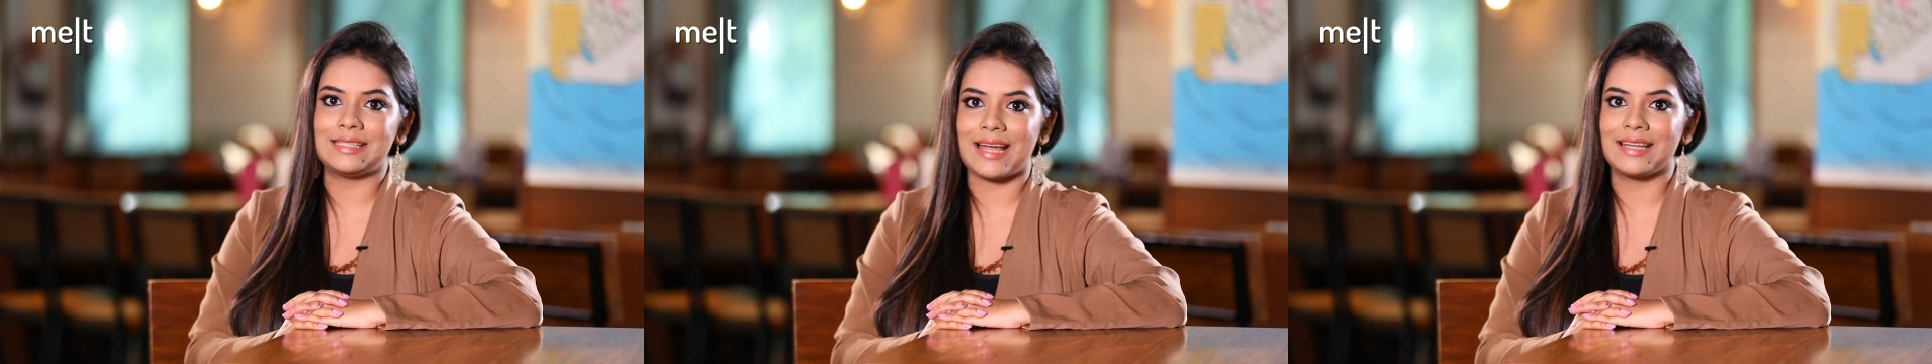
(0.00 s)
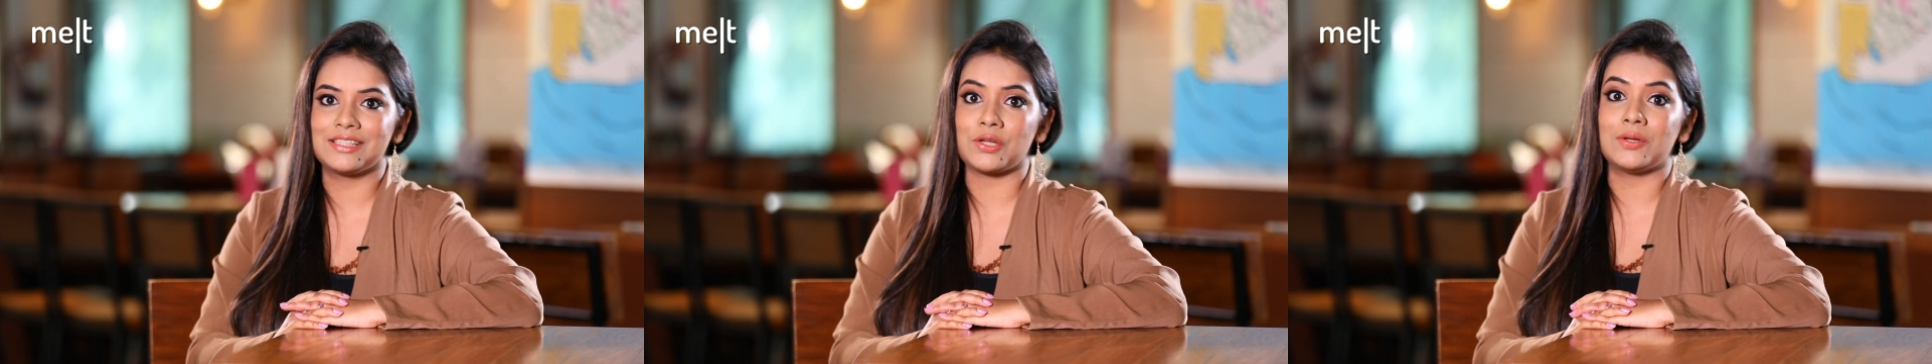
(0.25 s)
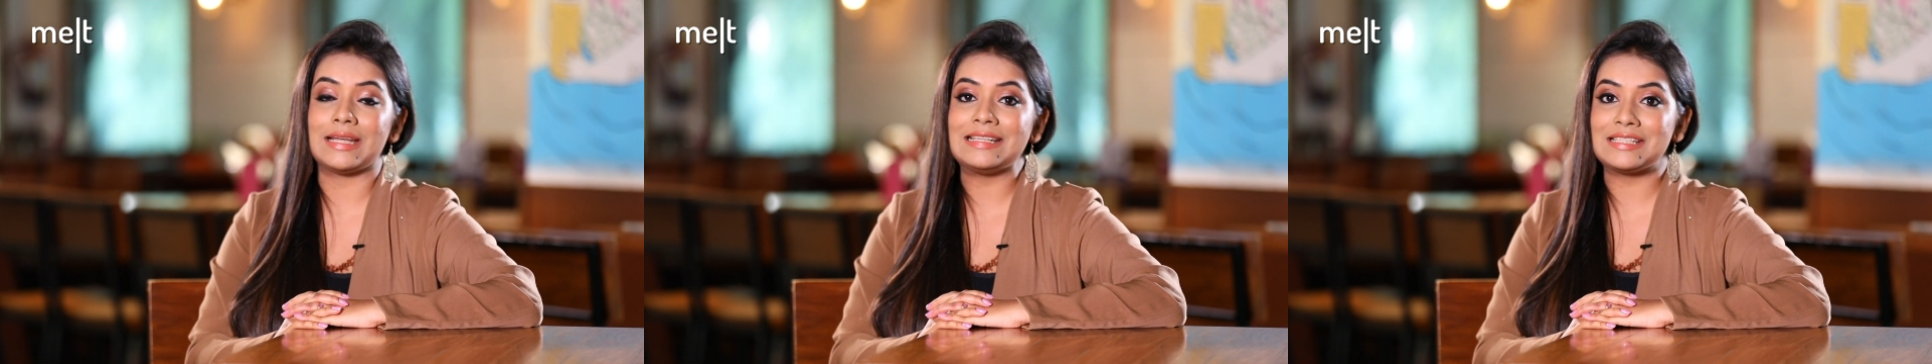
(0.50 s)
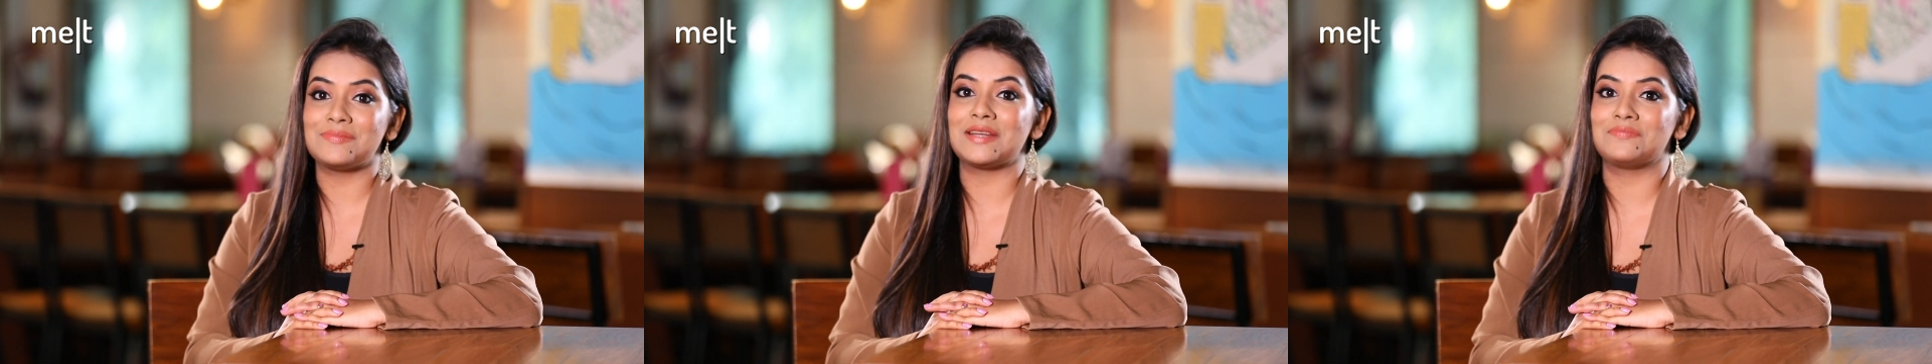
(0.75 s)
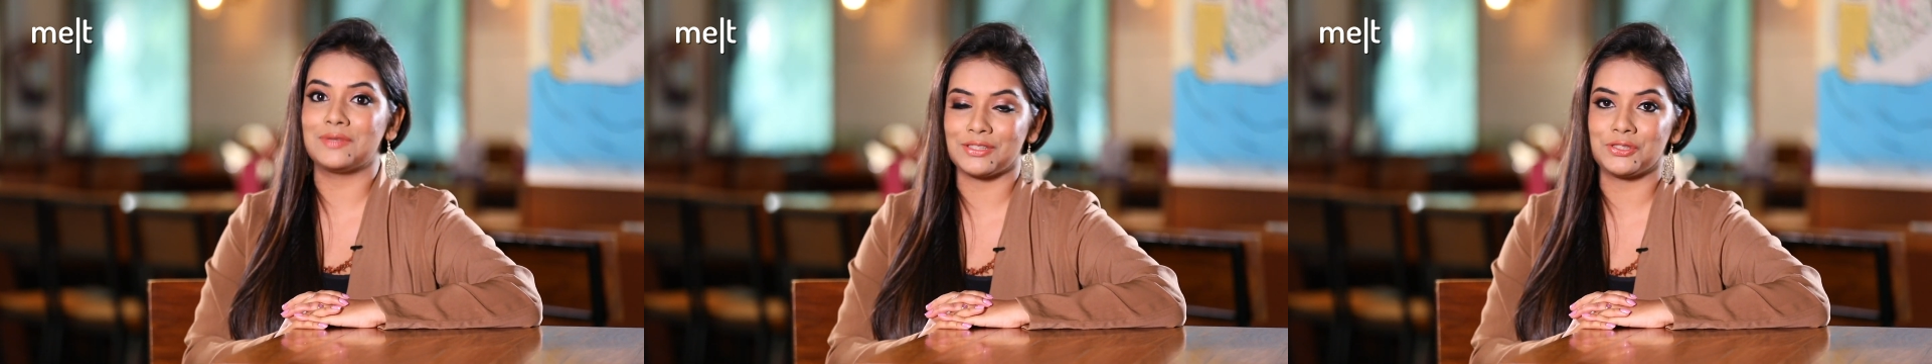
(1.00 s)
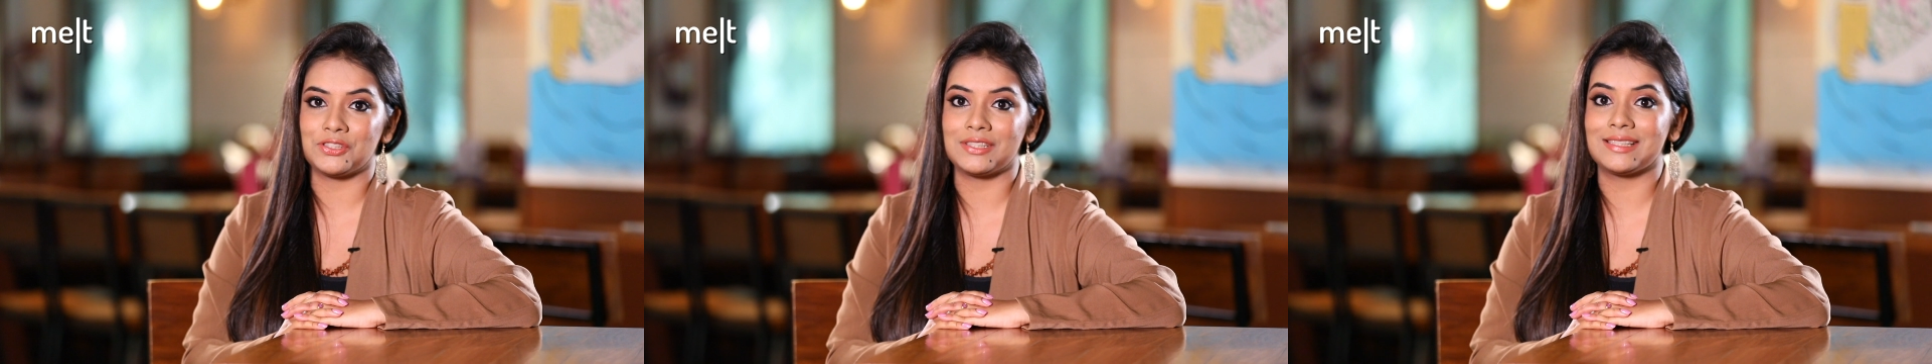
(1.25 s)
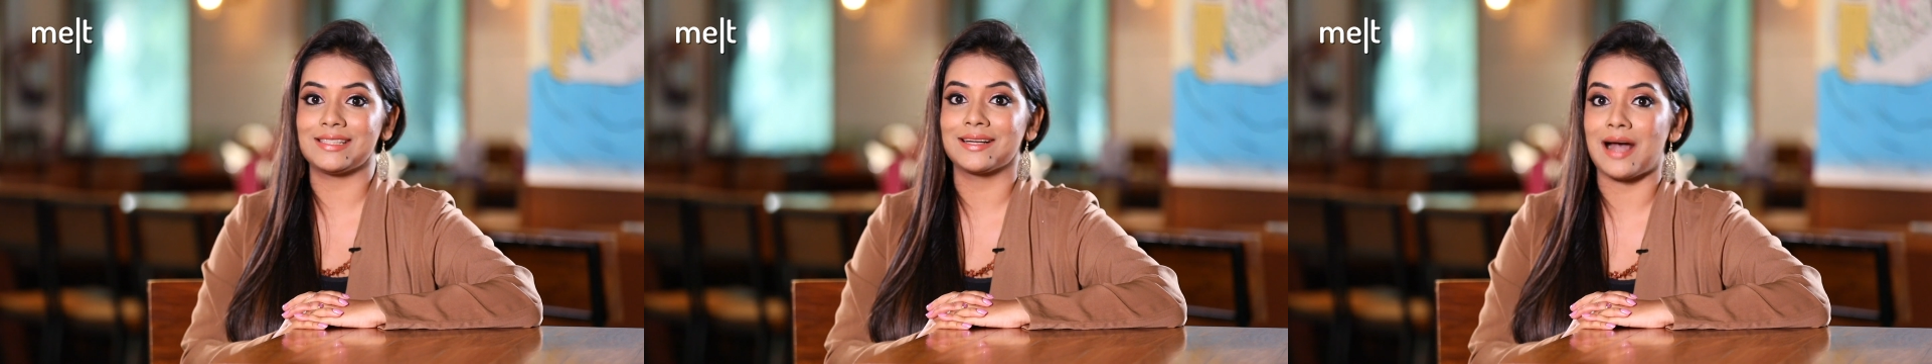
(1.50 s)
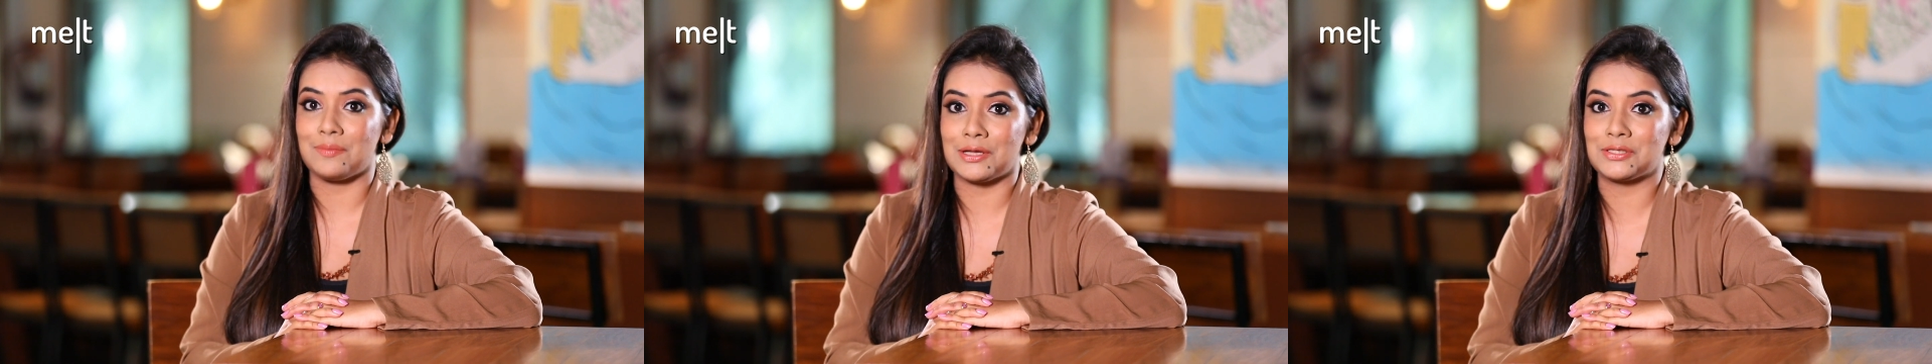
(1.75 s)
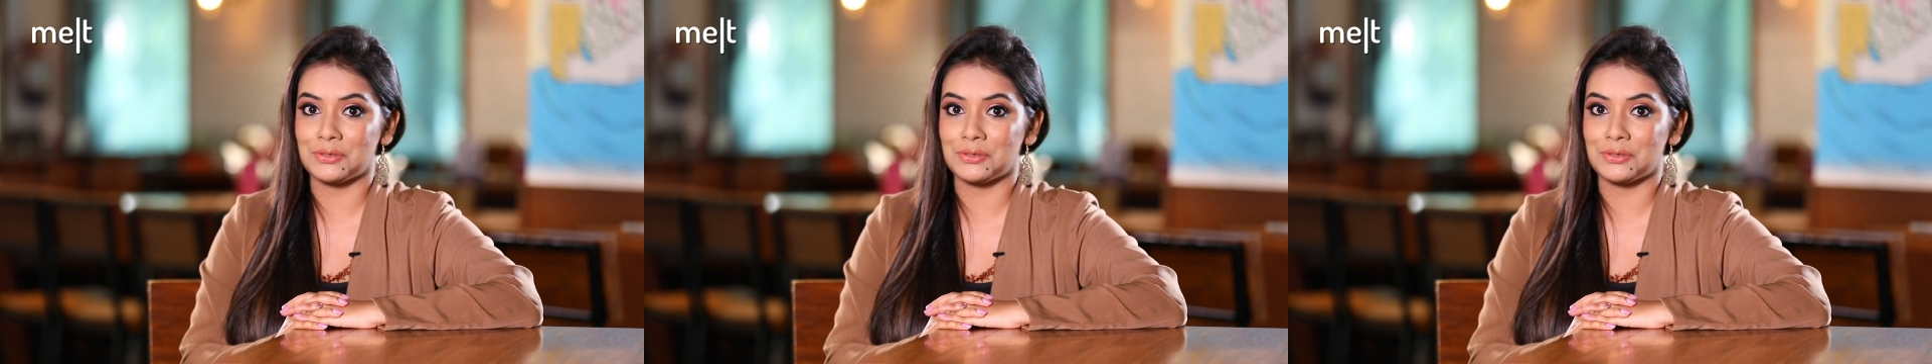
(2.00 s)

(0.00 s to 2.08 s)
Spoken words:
text on intimate positions, the Kama